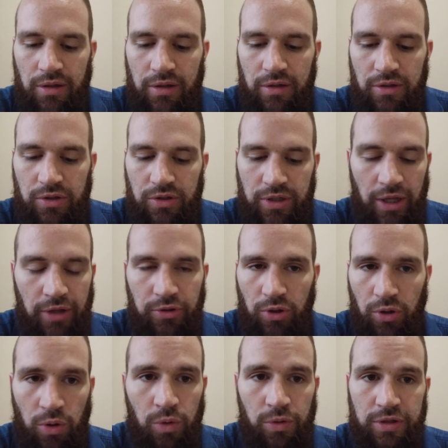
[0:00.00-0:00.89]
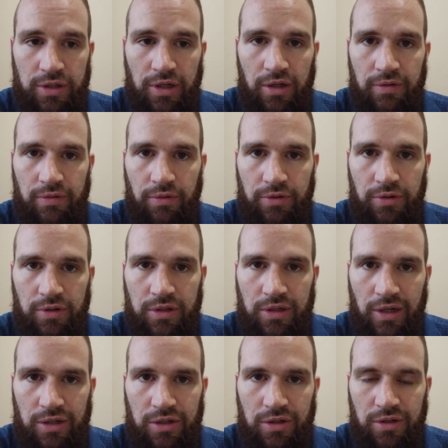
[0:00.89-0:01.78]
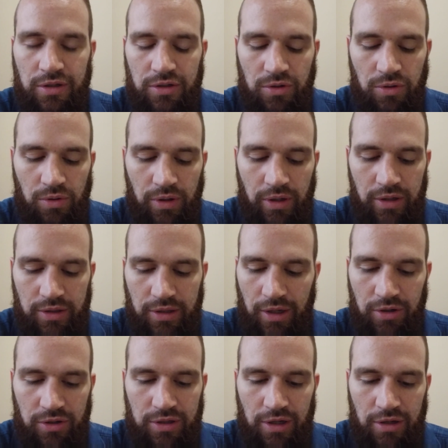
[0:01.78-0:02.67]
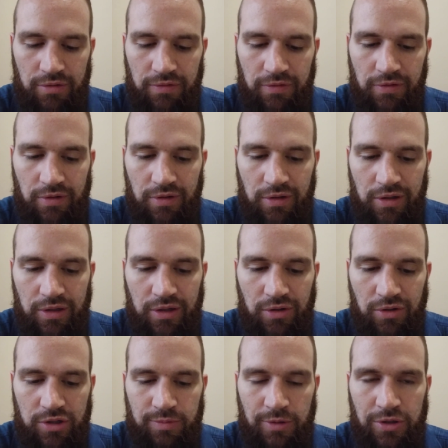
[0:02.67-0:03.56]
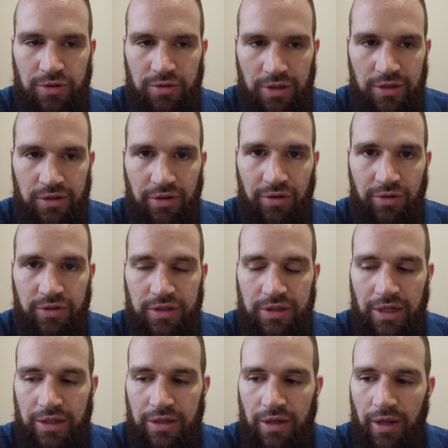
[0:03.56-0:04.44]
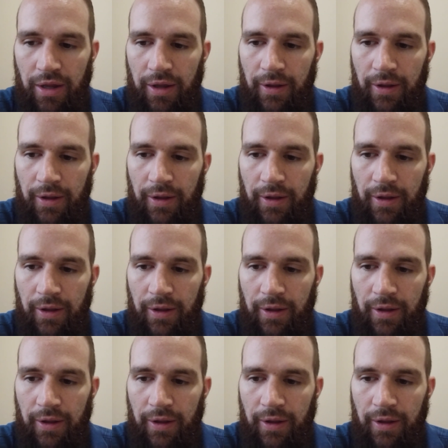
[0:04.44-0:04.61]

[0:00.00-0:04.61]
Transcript: You tell your whole self with your intention. So entire self, especially your internal state.